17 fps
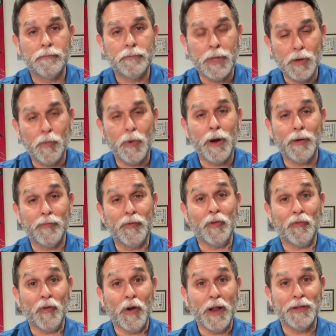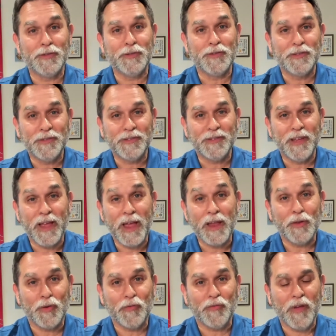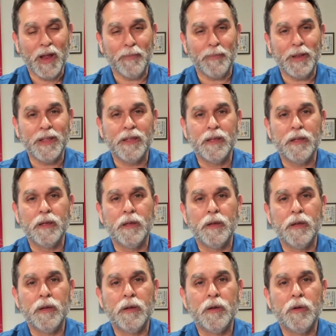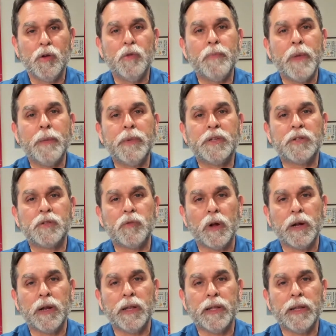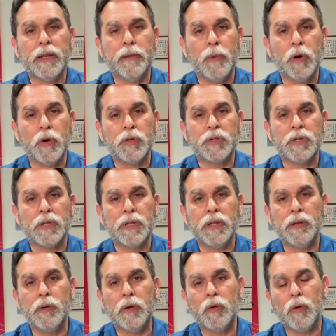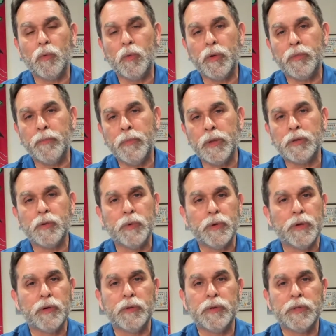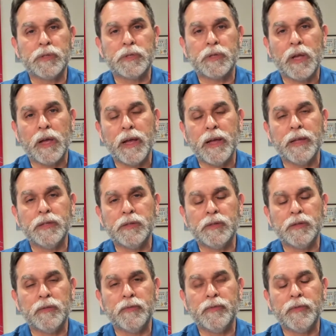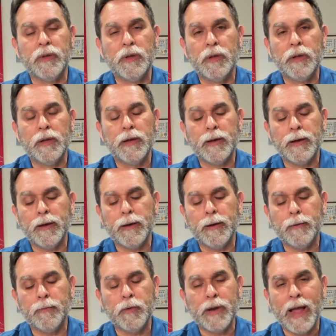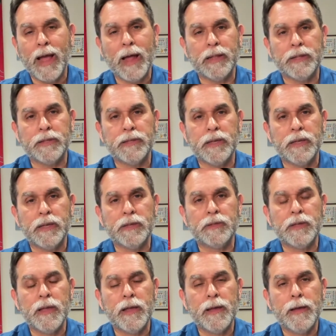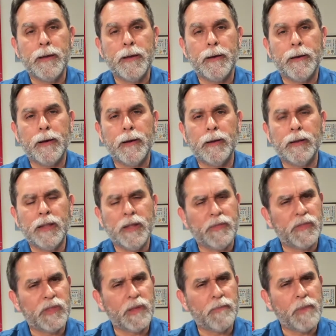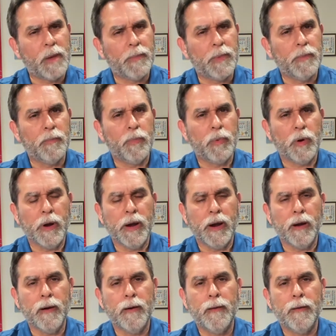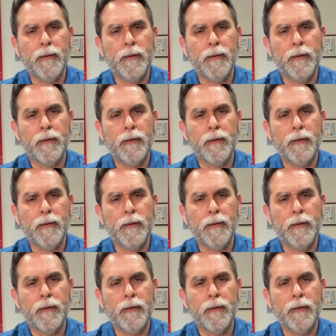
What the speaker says: be aware of your friends and your family who may be struggling emotionally or with mental illness kinds of realities. Lift them up in prayer.